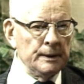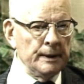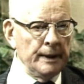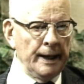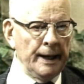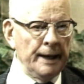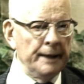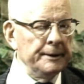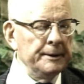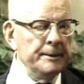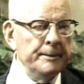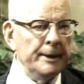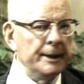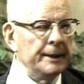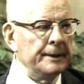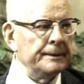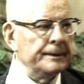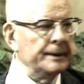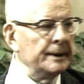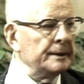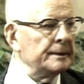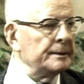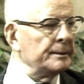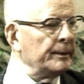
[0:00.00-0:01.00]
and you make
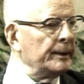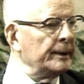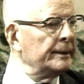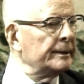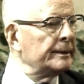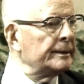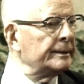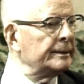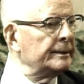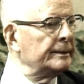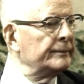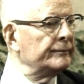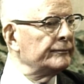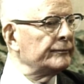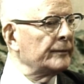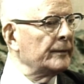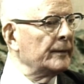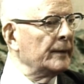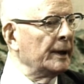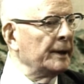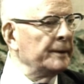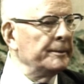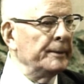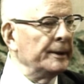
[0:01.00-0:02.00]
things worse.
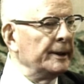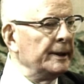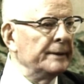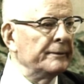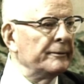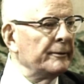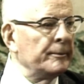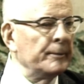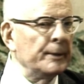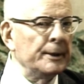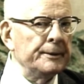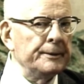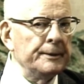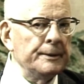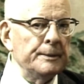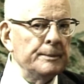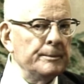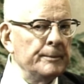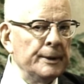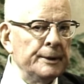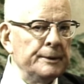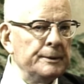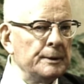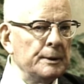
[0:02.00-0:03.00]
Unbelievable,
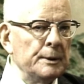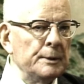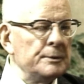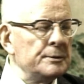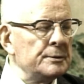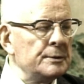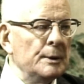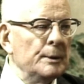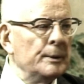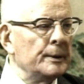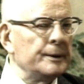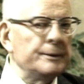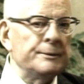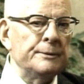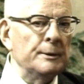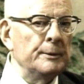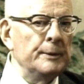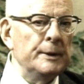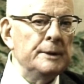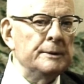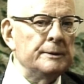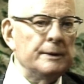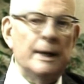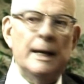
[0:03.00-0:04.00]
but you can show it so
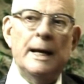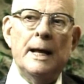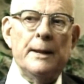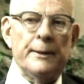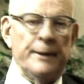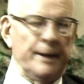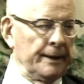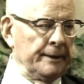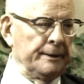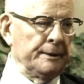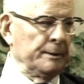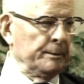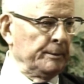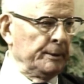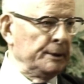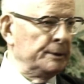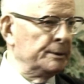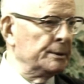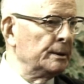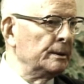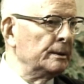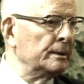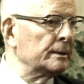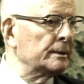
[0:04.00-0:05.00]
easy. That could be
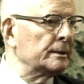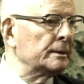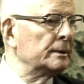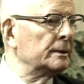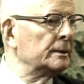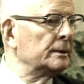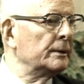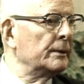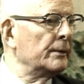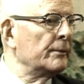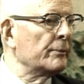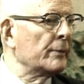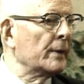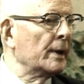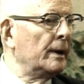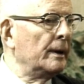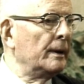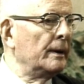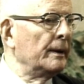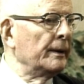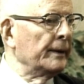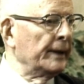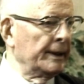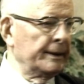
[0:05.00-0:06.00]
taught.
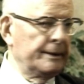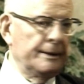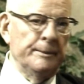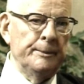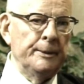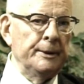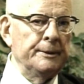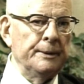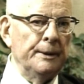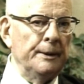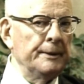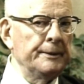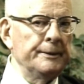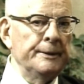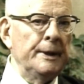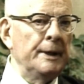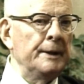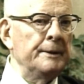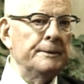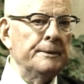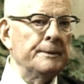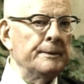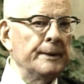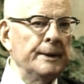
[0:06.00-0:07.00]
That could be taught in the
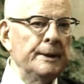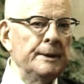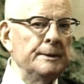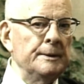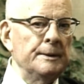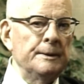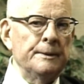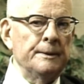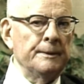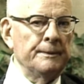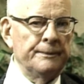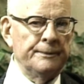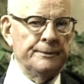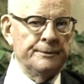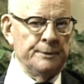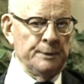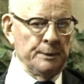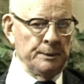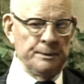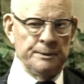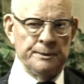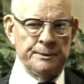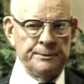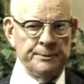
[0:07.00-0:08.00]
8th grade, and the
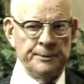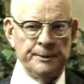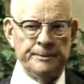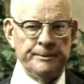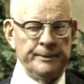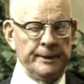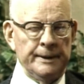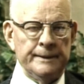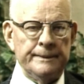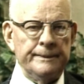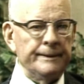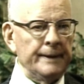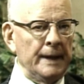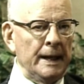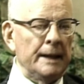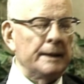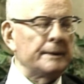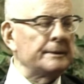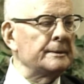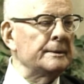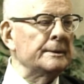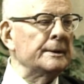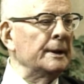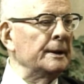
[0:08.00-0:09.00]
students would be
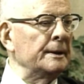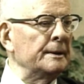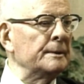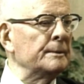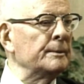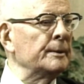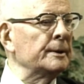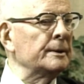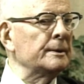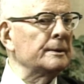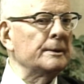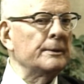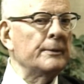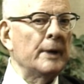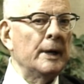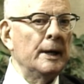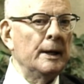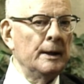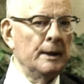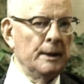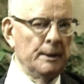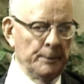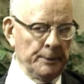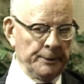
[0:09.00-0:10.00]
fascinated with it.
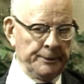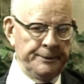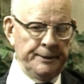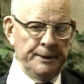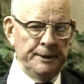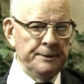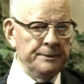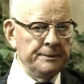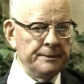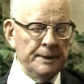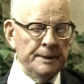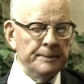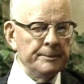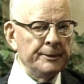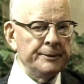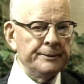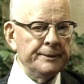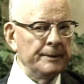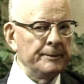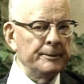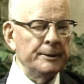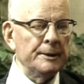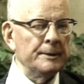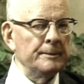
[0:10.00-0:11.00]
Would teach them
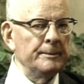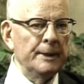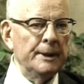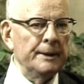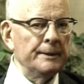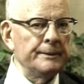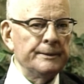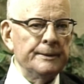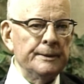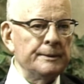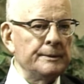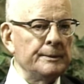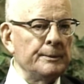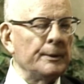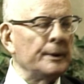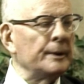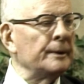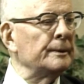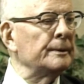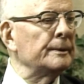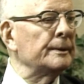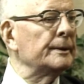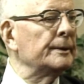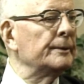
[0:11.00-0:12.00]
something about this
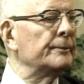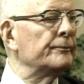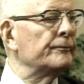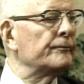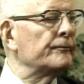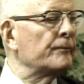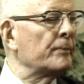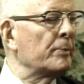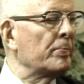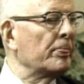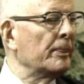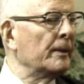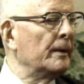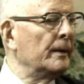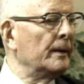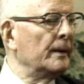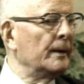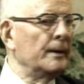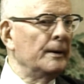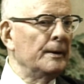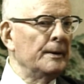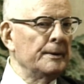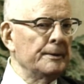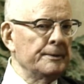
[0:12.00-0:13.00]
world,
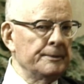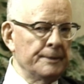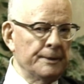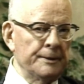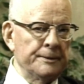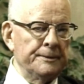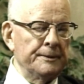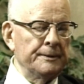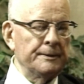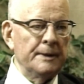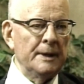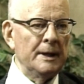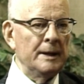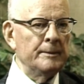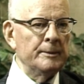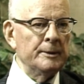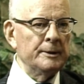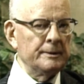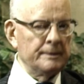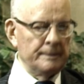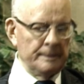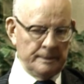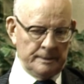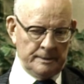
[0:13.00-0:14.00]
just as
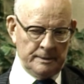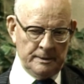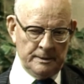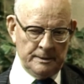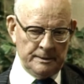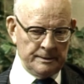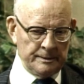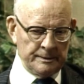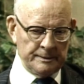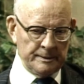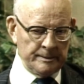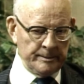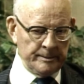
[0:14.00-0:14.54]
chemistry teaches